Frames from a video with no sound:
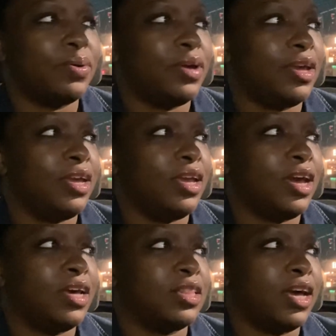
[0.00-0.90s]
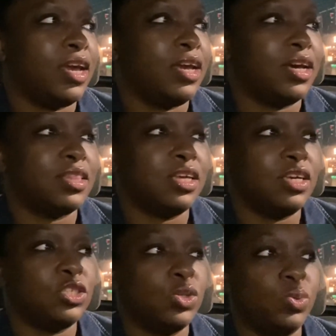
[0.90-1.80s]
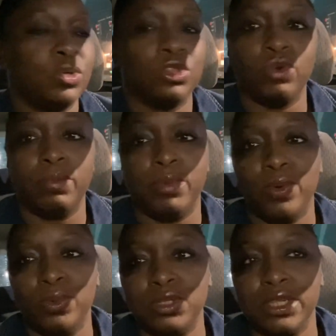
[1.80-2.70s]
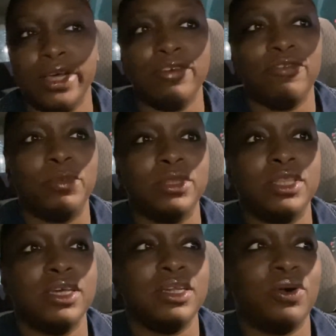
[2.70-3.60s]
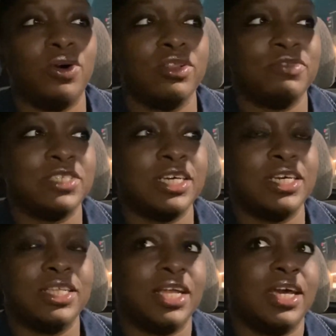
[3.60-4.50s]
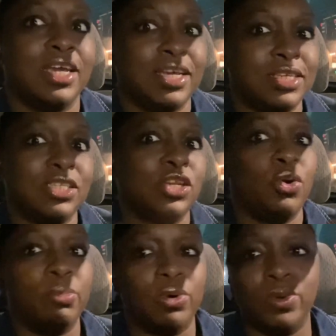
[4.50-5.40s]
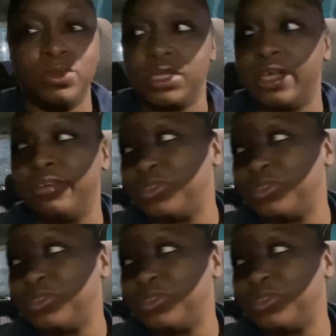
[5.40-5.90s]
and he had like, I think 2 or 3 bowls left, but then all of a sudden, like, it's no bowls left.